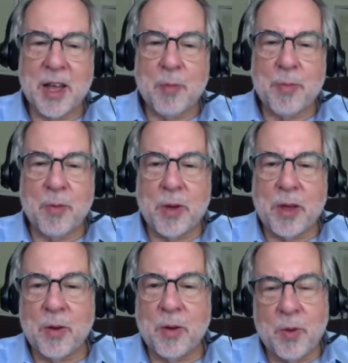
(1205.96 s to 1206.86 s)
But
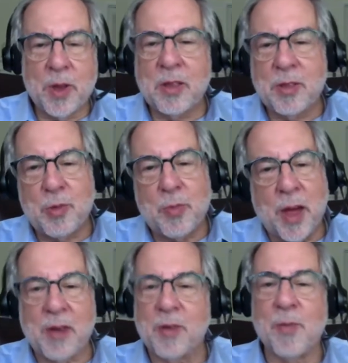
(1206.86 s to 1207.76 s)
we can do
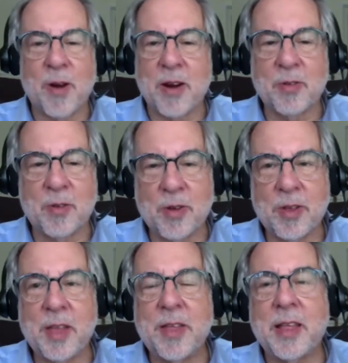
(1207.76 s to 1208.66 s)
better, Mark.
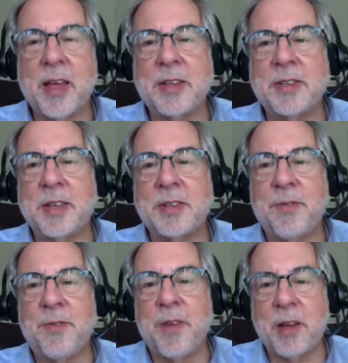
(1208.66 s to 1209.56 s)
It's a
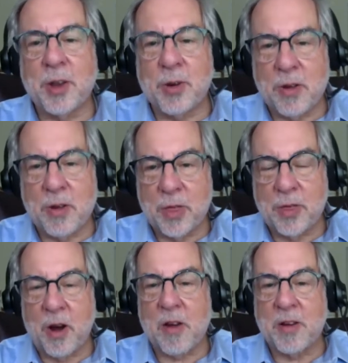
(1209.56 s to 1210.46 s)
failure of
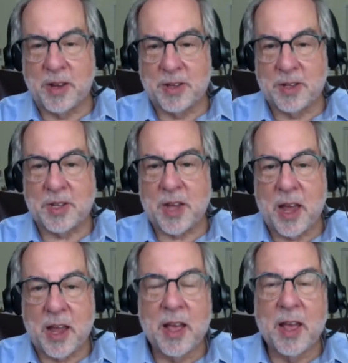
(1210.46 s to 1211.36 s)
authority to
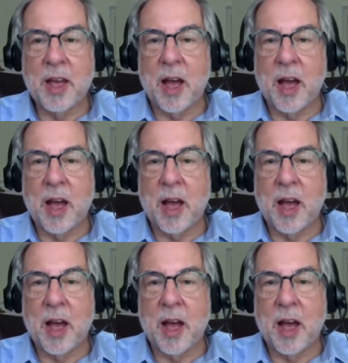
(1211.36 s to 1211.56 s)
say a